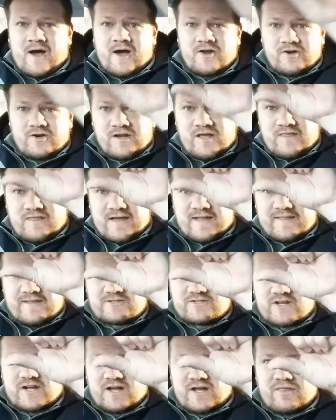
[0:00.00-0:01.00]
Underneath that,
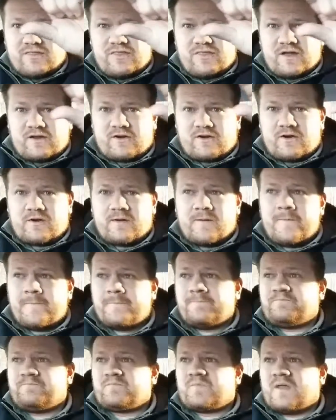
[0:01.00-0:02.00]
there's like a thicker
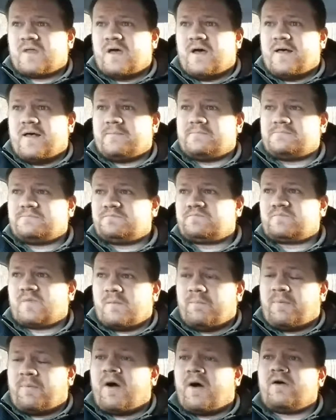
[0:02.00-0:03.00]

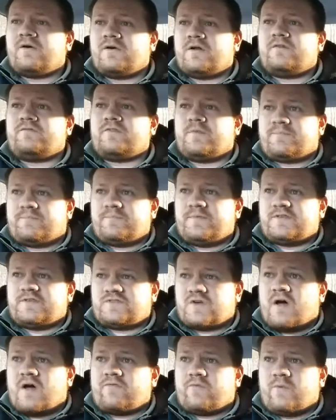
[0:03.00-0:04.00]
part of
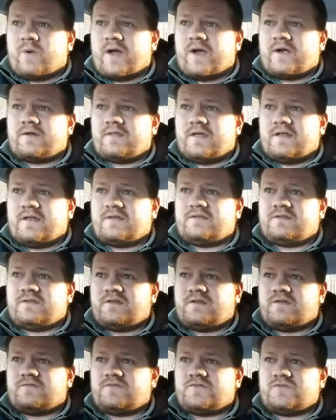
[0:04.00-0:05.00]
the software that
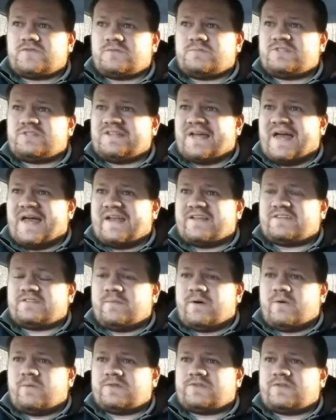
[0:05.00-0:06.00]
gives you some
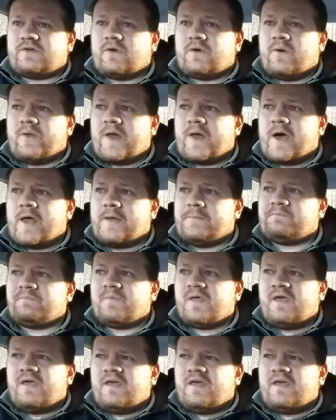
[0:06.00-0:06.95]
status about what's going on.